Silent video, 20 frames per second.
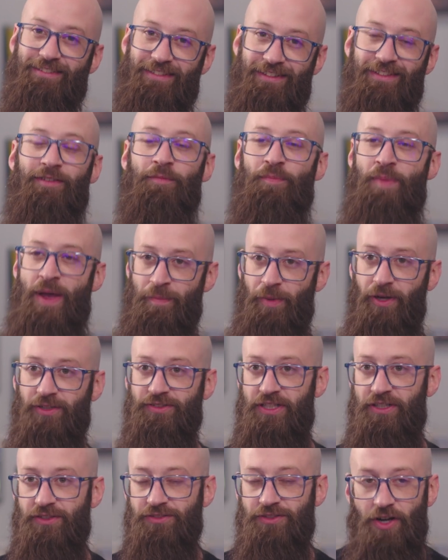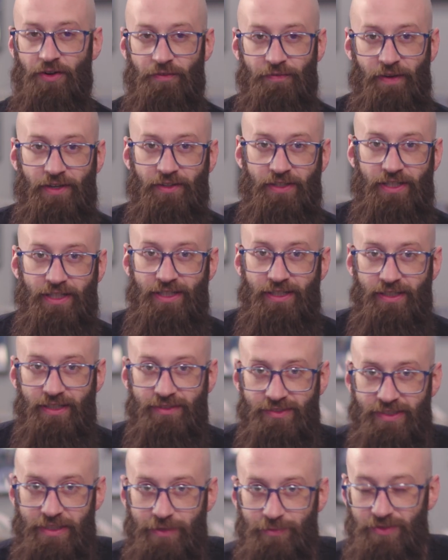The pinball skills are it
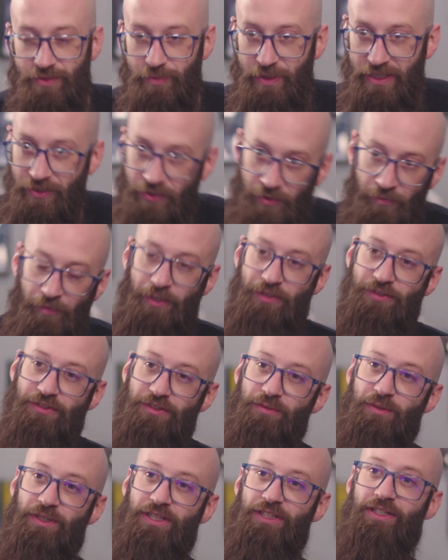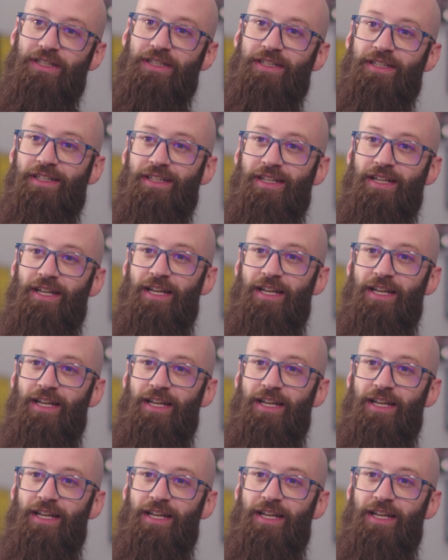seems to be universal, where you can